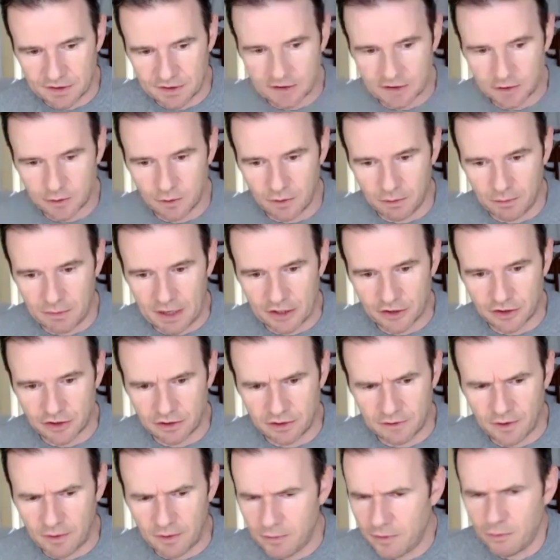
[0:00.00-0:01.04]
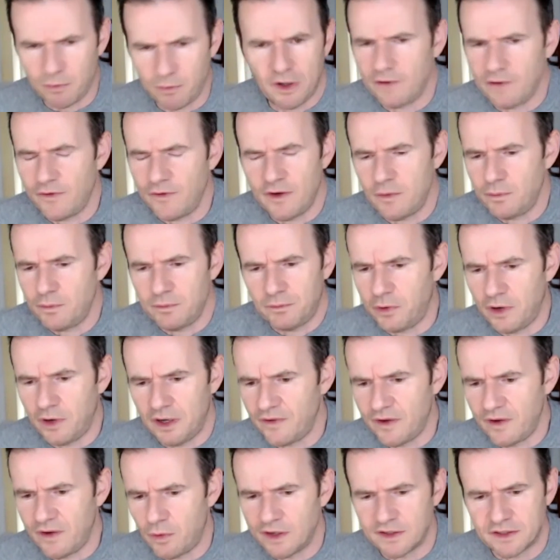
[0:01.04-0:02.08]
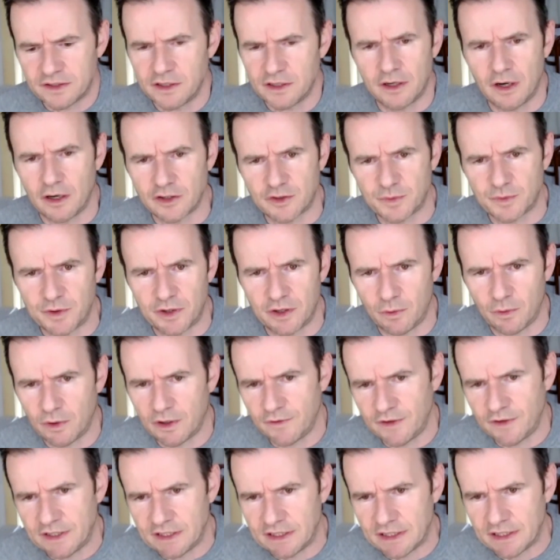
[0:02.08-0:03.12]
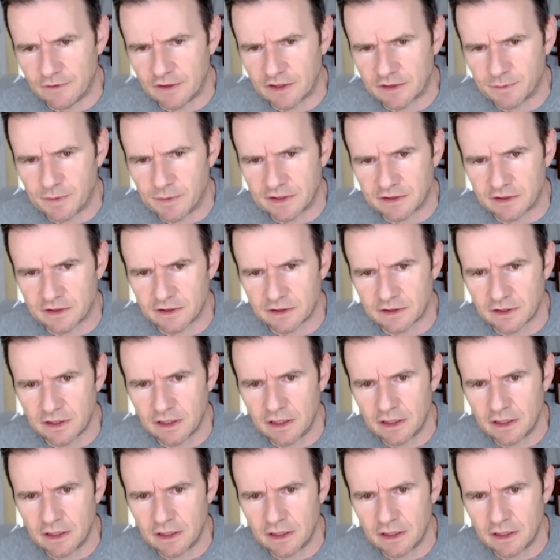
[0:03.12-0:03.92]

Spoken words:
to imagine, what if I wasn't an entrepreneur? What if I didn't have this business?